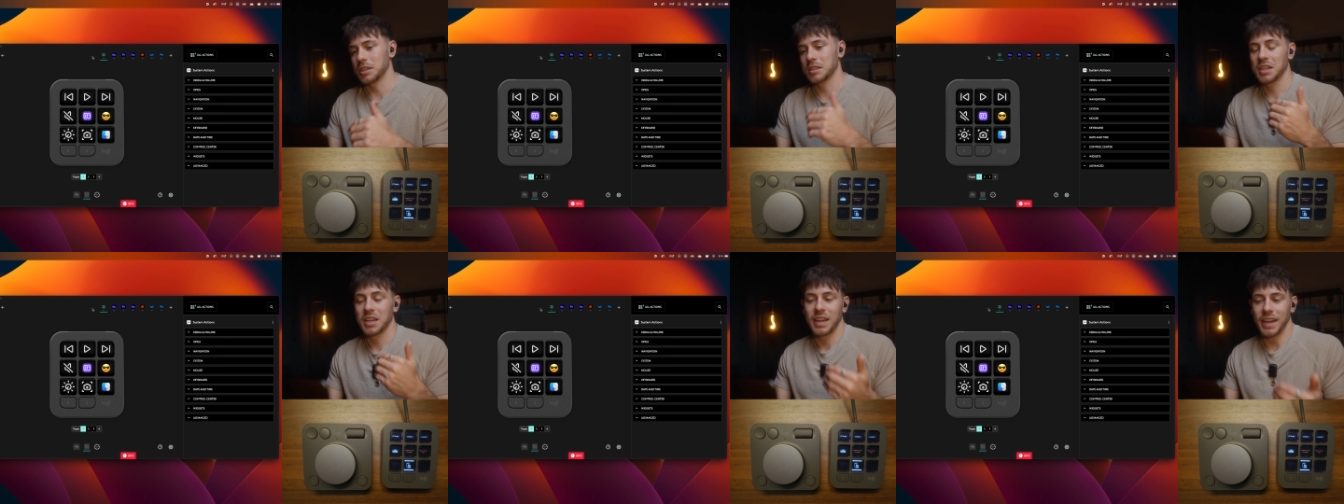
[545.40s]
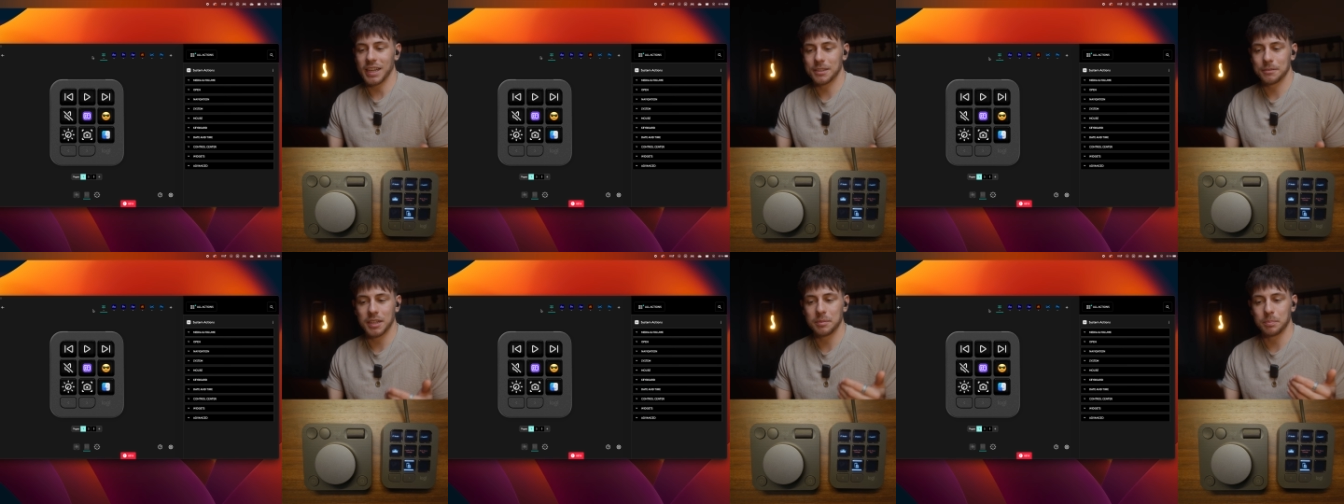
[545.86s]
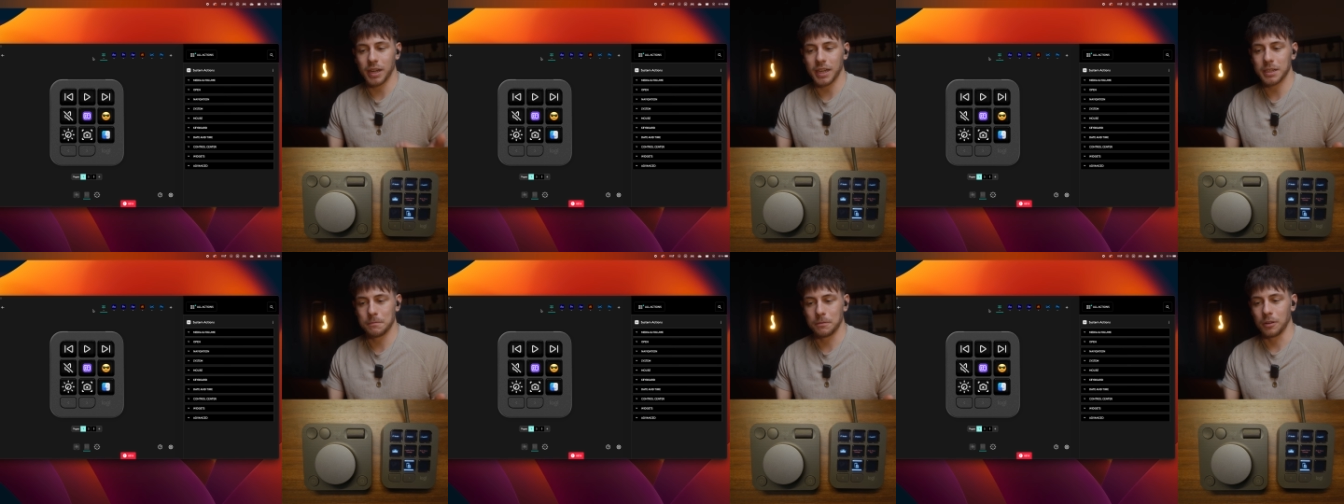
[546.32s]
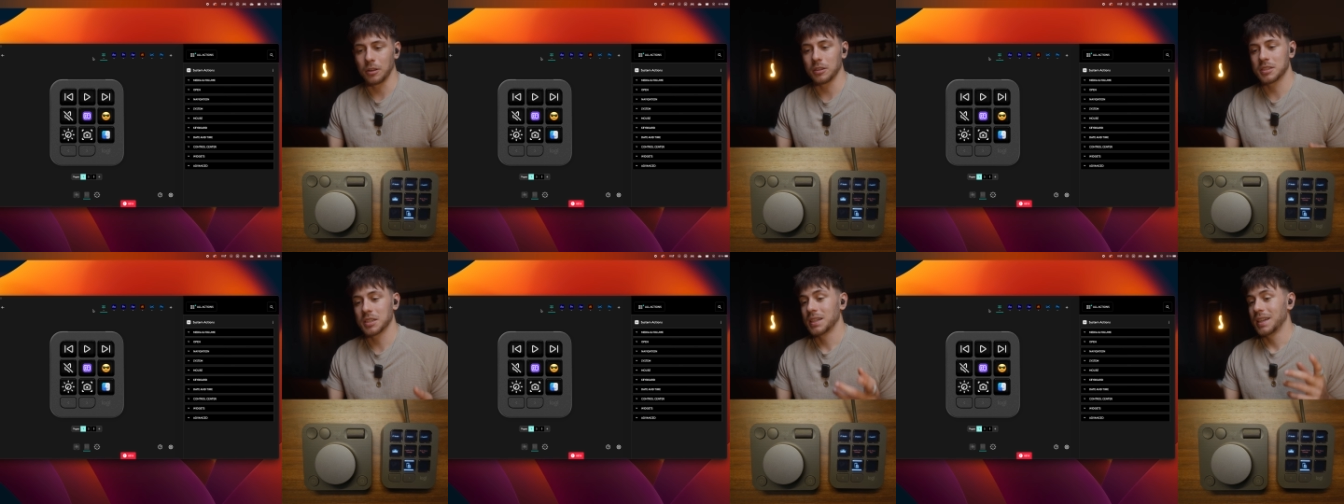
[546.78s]
is activated by
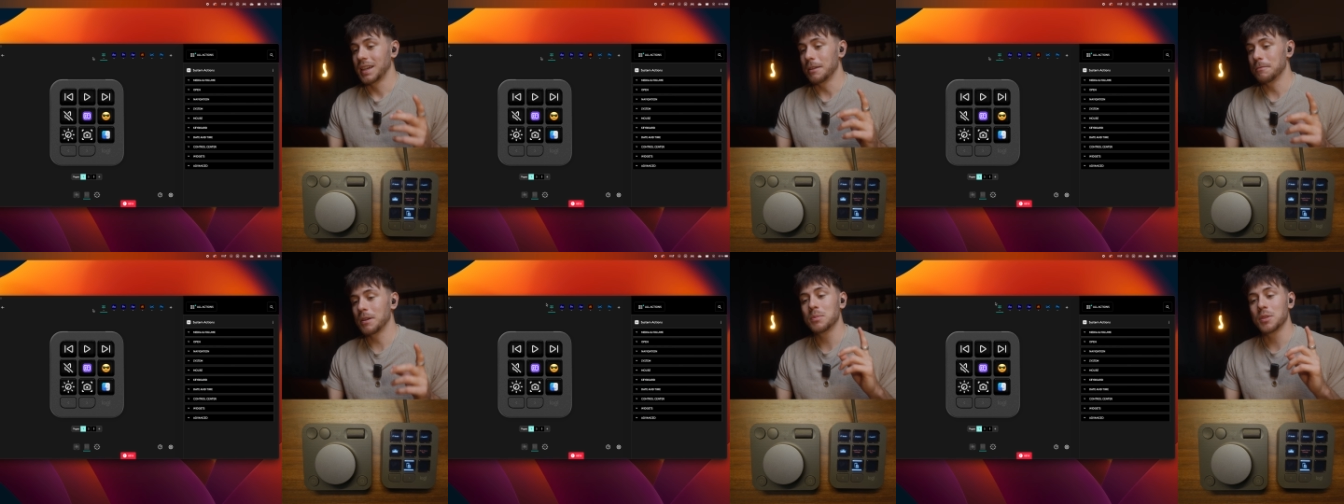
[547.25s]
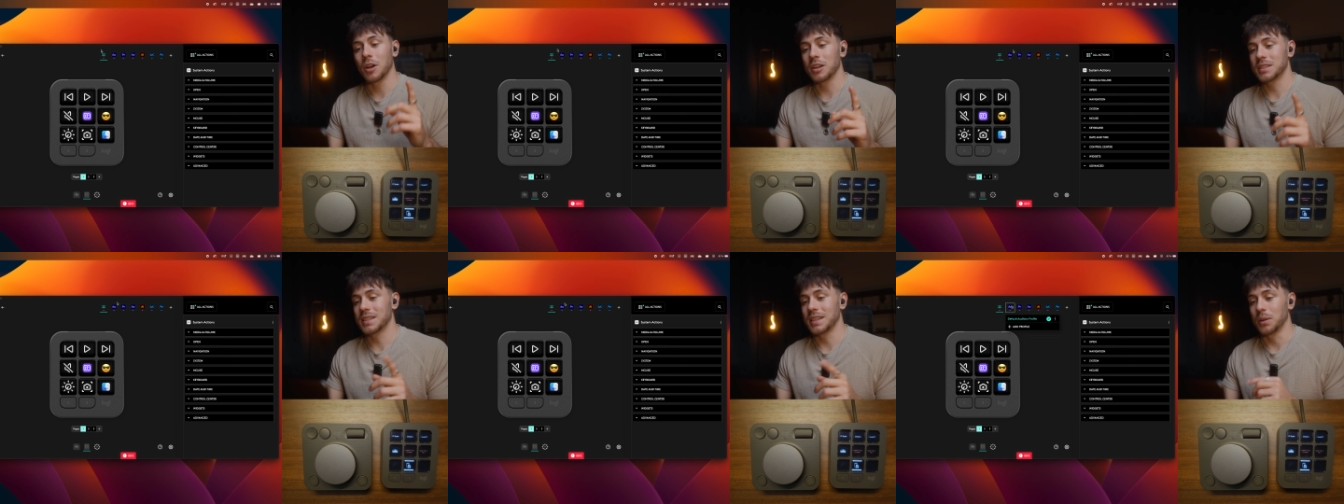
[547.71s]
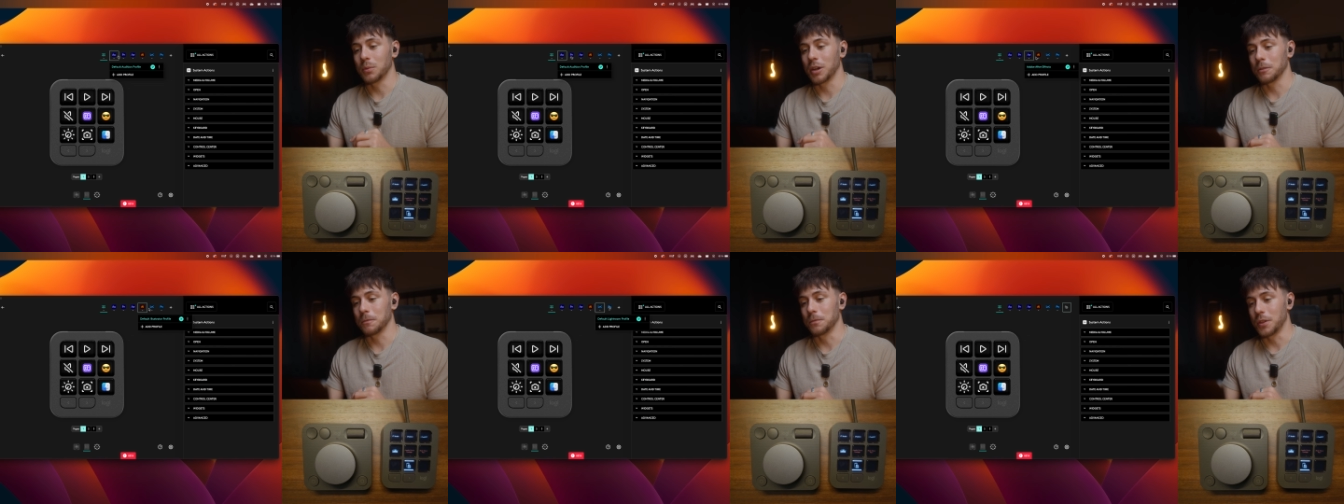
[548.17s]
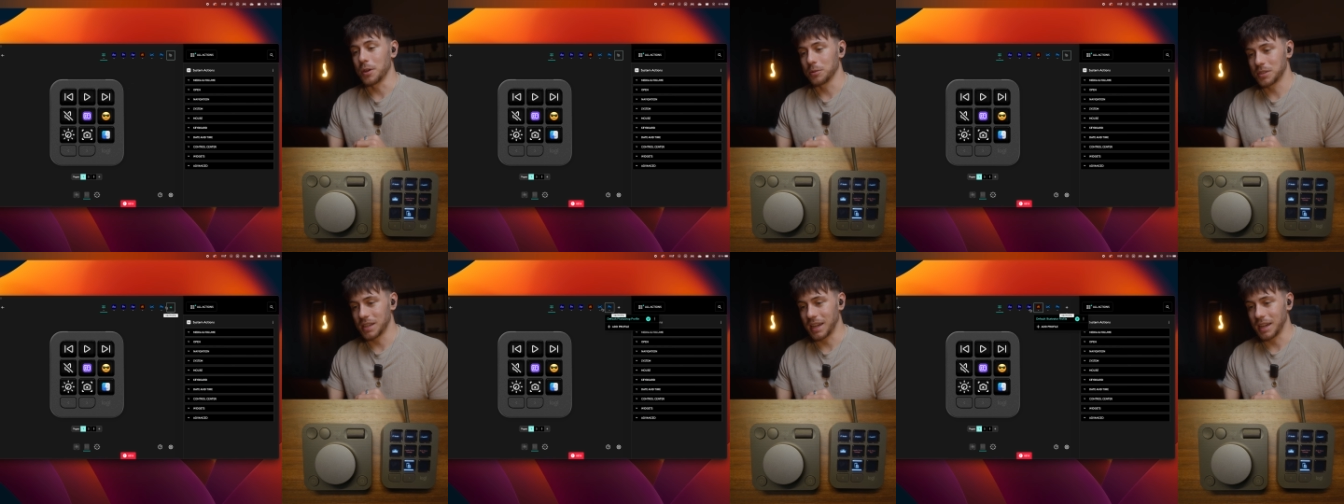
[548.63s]
default if I'm not in one of
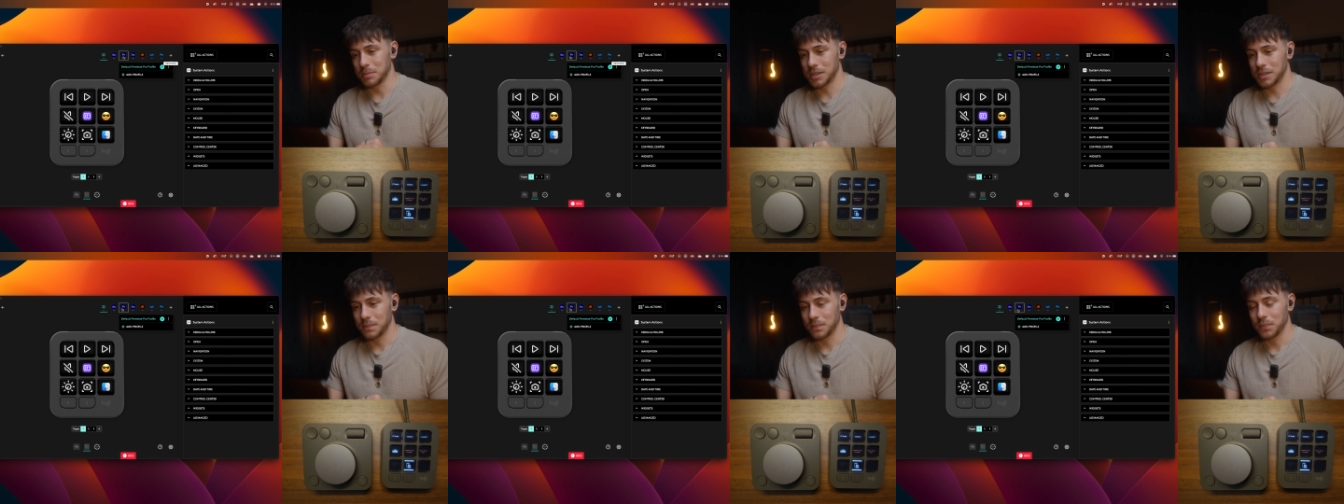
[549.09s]
those apps.